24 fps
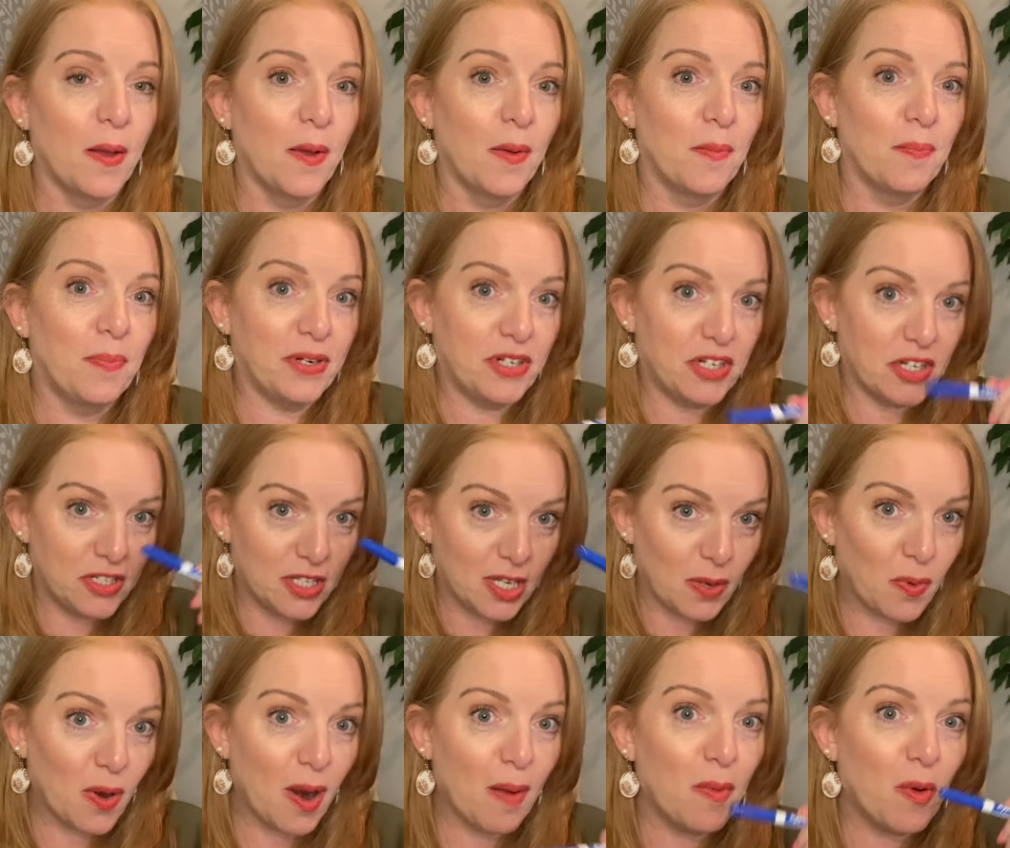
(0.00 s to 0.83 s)
But you
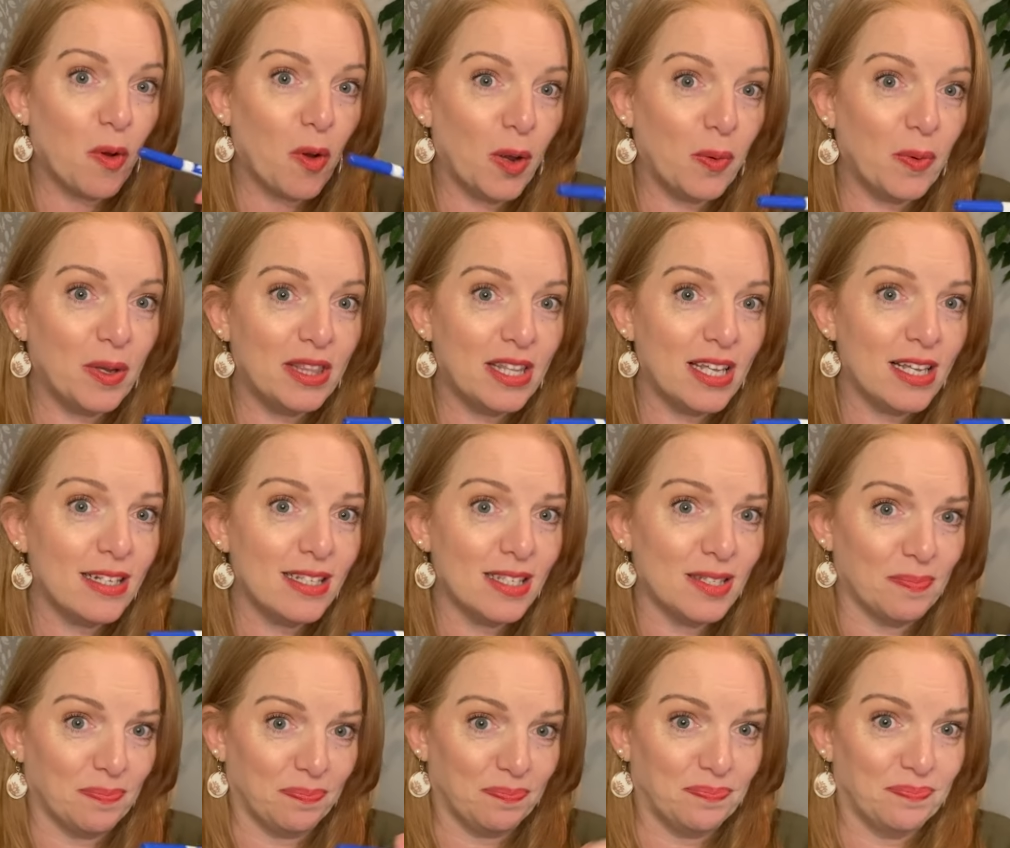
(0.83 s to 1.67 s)
see where I'm going with
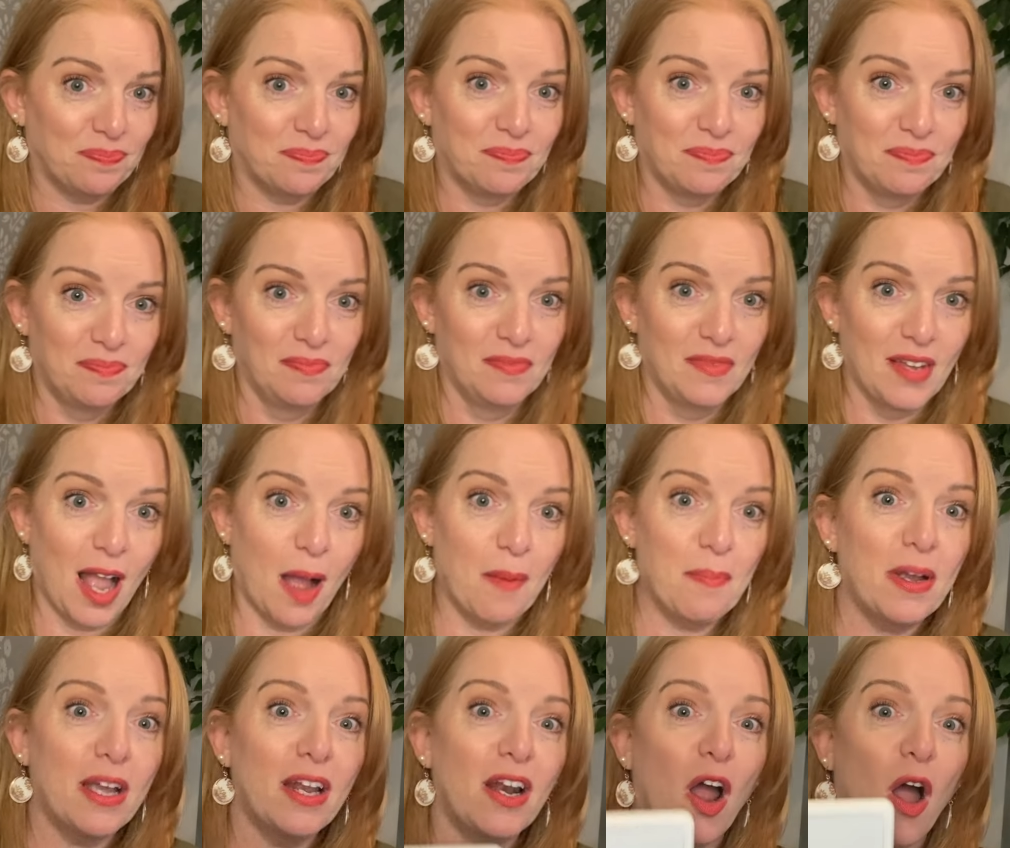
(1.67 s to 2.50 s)
this?
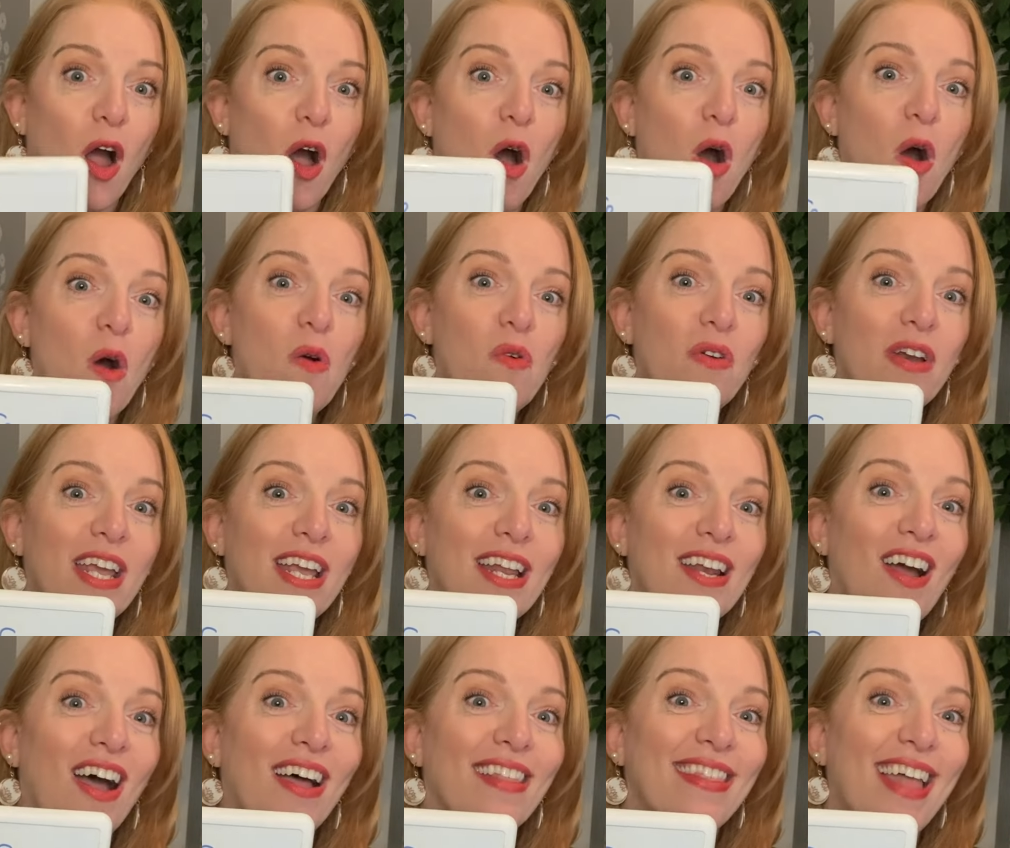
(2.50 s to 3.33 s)
I'm going to hone
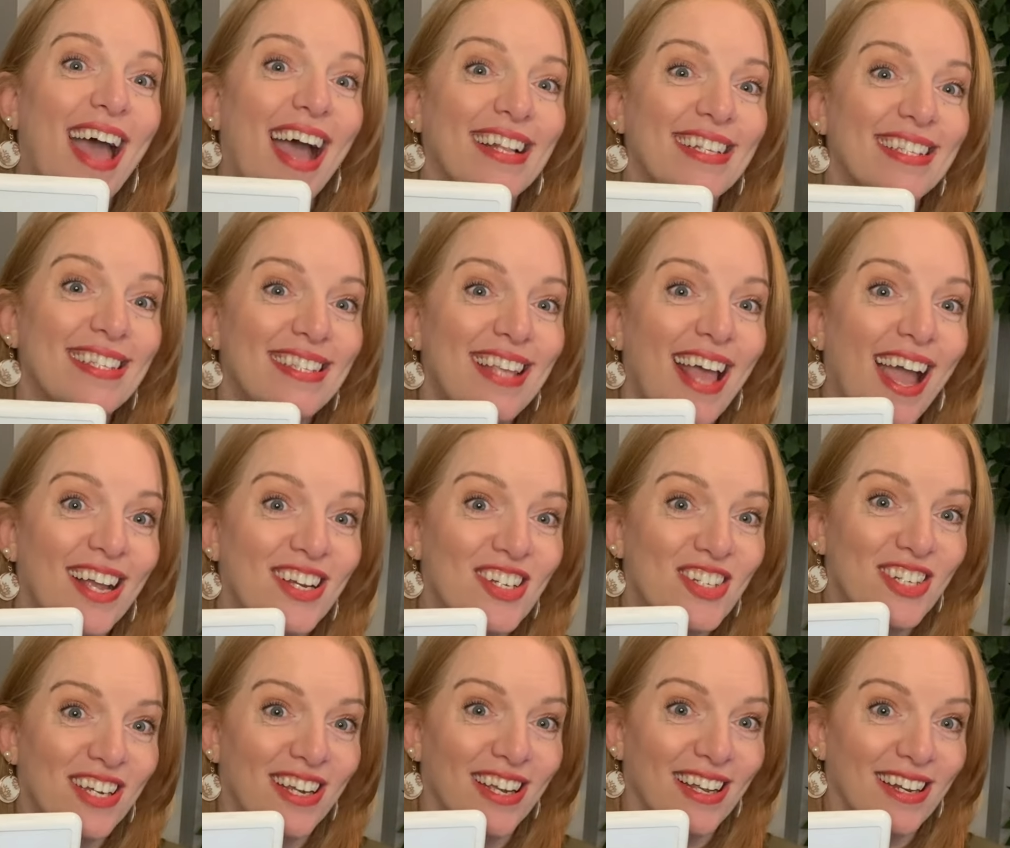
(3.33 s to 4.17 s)
in on that
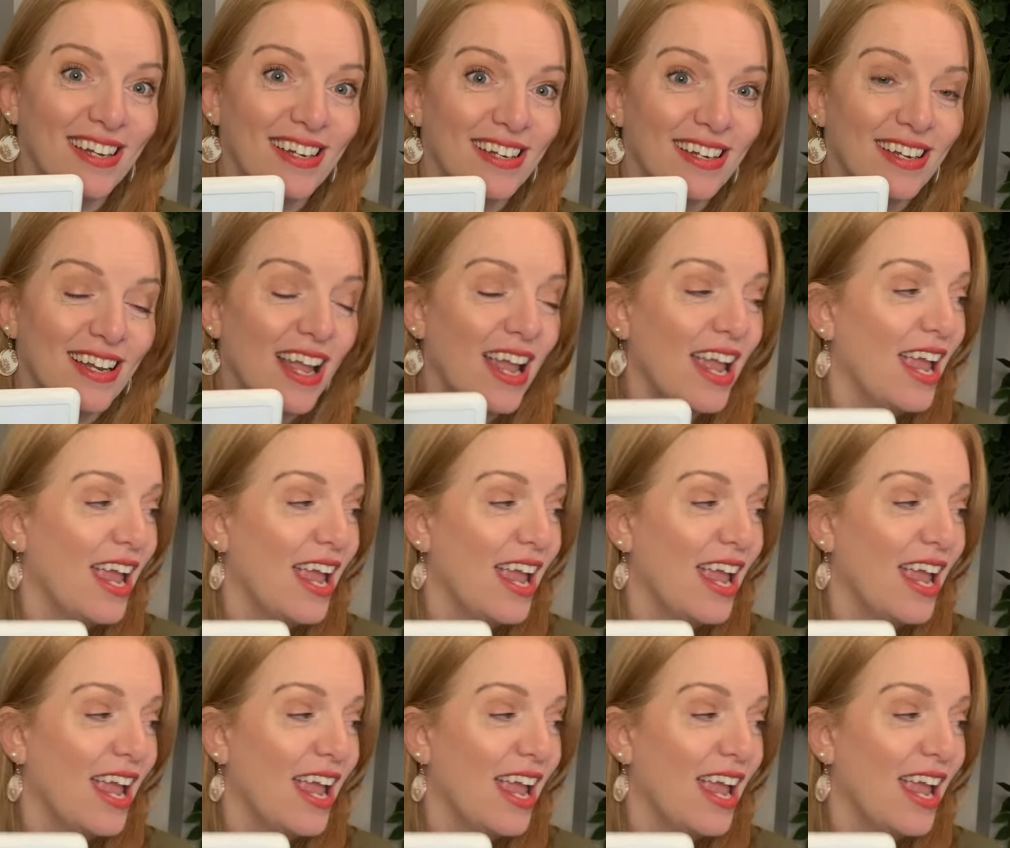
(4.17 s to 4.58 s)
section